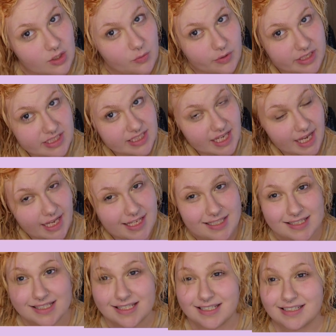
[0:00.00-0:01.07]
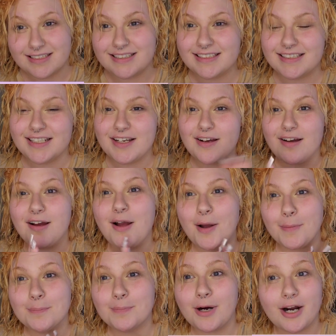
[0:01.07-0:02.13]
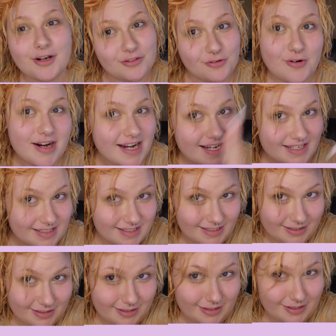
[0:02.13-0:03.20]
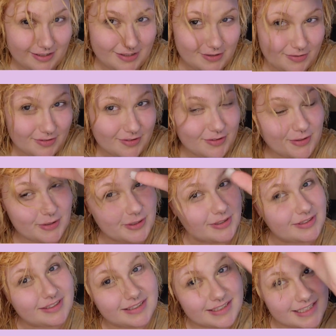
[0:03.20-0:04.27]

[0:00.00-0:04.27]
Worst case, part 3 is doing a little